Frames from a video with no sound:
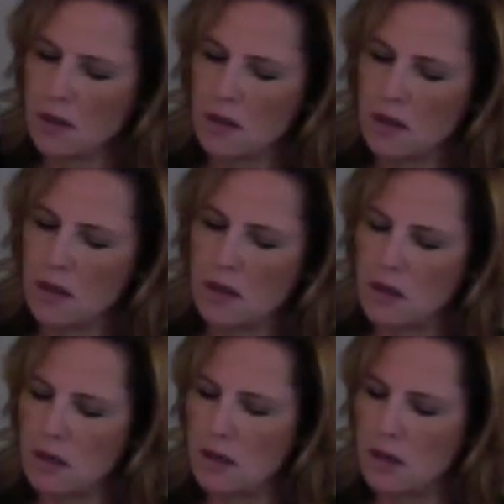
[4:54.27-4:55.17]

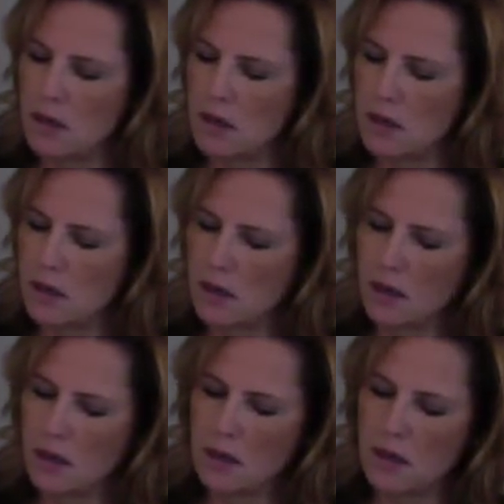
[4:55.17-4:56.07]

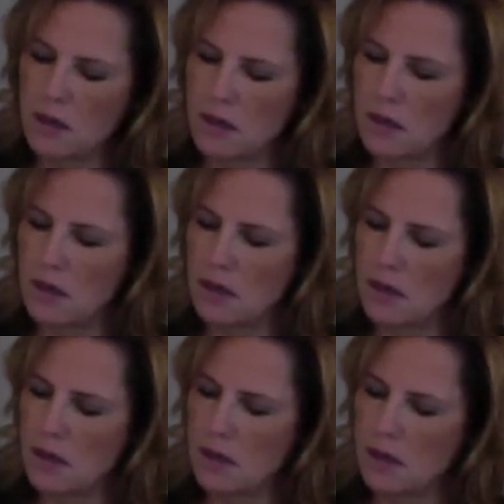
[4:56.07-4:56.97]

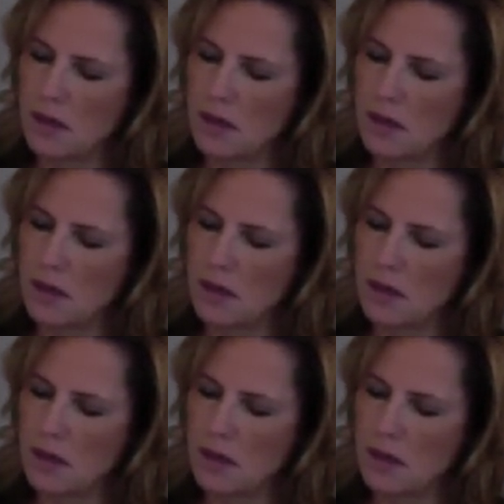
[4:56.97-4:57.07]
(silence)